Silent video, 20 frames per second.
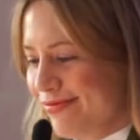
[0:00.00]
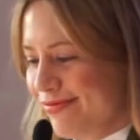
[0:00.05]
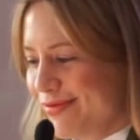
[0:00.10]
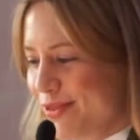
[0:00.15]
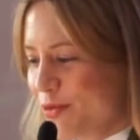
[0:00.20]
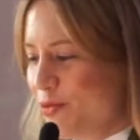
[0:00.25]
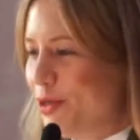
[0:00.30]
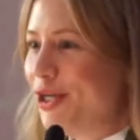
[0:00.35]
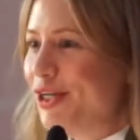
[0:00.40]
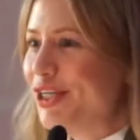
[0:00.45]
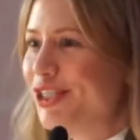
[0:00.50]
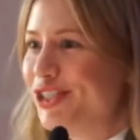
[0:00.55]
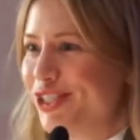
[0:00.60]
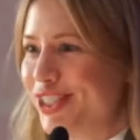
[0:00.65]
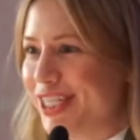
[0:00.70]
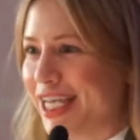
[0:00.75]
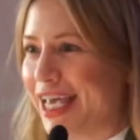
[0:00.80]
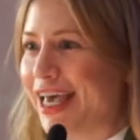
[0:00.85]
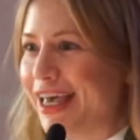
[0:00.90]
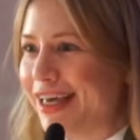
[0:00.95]
Where is
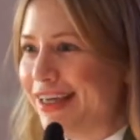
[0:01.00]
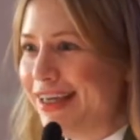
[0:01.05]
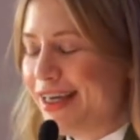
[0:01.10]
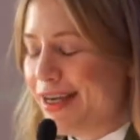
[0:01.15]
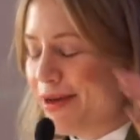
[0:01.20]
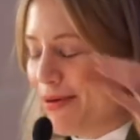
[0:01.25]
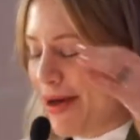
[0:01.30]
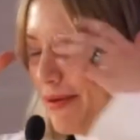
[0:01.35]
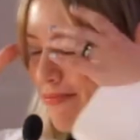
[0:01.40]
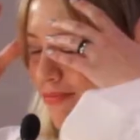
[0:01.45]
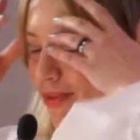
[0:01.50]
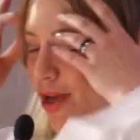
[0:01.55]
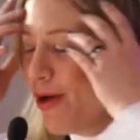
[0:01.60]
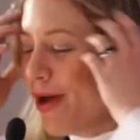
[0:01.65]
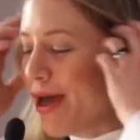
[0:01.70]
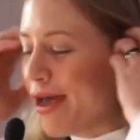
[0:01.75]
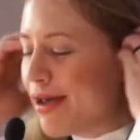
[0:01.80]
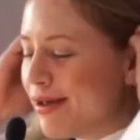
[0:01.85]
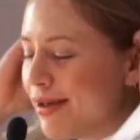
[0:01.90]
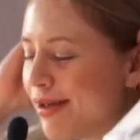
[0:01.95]
she? Anyway,
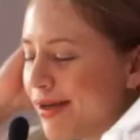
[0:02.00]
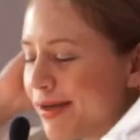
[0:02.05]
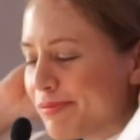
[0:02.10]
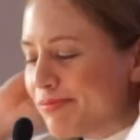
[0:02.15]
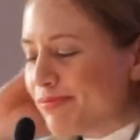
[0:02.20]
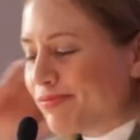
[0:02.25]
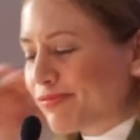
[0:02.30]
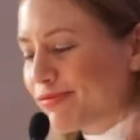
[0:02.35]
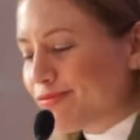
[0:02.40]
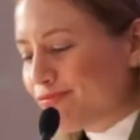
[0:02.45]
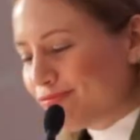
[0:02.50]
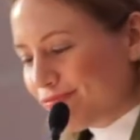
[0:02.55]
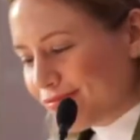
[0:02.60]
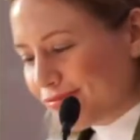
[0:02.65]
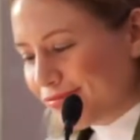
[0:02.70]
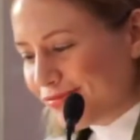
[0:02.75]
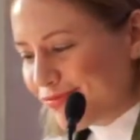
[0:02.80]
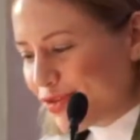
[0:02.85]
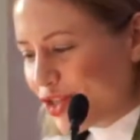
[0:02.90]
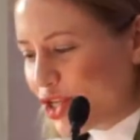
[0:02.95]
okay.
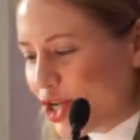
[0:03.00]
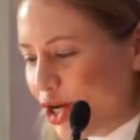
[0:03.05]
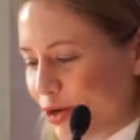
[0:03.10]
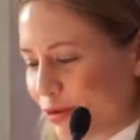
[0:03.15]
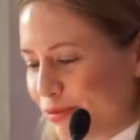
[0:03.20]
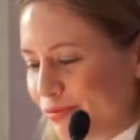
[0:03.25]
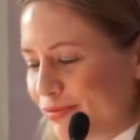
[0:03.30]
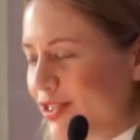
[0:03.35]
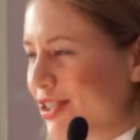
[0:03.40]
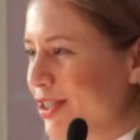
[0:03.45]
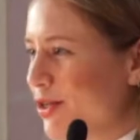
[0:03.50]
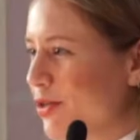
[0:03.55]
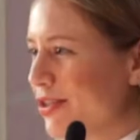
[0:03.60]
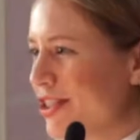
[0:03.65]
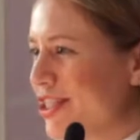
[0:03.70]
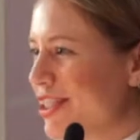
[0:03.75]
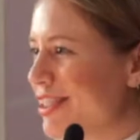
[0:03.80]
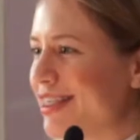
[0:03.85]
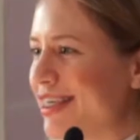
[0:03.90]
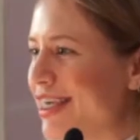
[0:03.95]
So
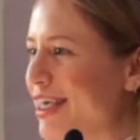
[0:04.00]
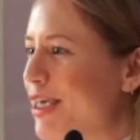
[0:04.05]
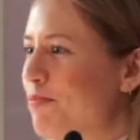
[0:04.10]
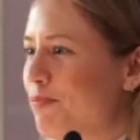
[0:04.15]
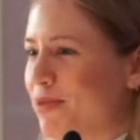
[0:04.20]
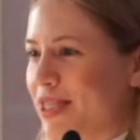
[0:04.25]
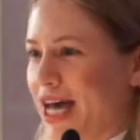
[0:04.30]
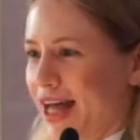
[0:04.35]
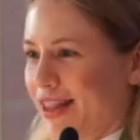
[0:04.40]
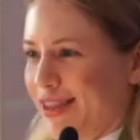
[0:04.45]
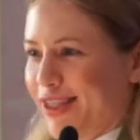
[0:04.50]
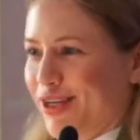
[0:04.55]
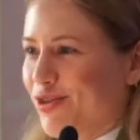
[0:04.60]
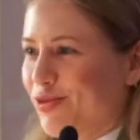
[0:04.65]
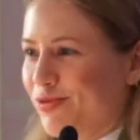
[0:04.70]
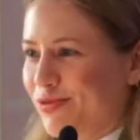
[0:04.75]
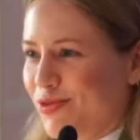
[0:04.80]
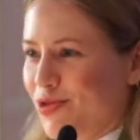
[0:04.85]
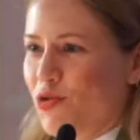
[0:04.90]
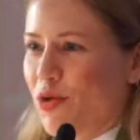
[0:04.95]
just keep that
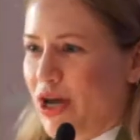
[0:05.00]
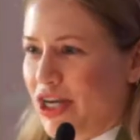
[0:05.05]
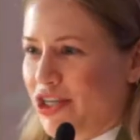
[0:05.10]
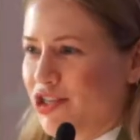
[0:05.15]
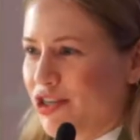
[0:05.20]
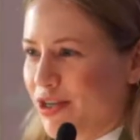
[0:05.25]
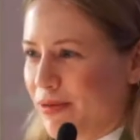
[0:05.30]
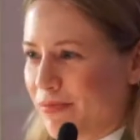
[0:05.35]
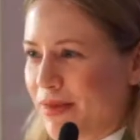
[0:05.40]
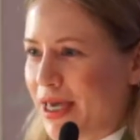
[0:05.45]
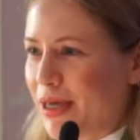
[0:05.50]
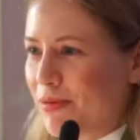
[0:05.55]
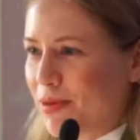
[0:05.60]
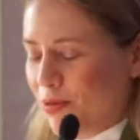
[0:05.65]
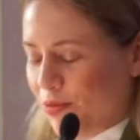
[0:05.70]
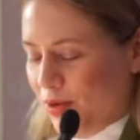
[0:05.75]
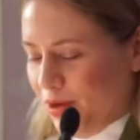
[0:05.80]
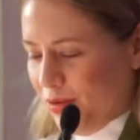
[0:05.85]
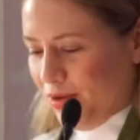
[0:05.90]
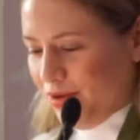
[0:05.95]
little question. Maybe
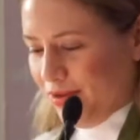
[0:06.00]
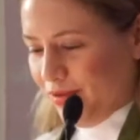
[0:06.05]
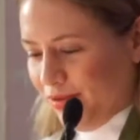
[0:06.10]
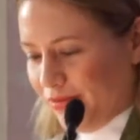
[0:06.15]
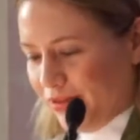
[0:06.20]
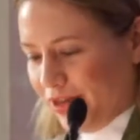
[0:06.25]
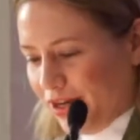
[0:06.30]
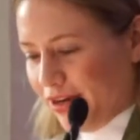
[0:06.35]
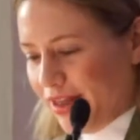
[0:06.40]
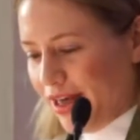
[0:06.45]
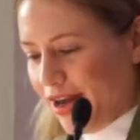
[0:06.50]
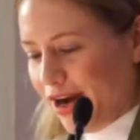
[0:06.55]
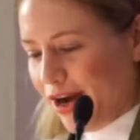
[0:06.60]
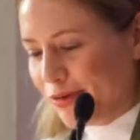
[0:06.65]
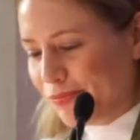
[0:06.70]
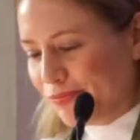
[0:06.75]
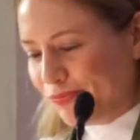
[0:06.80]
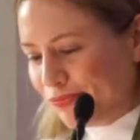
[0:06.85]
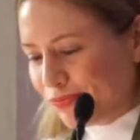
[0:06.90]
we will figure that out.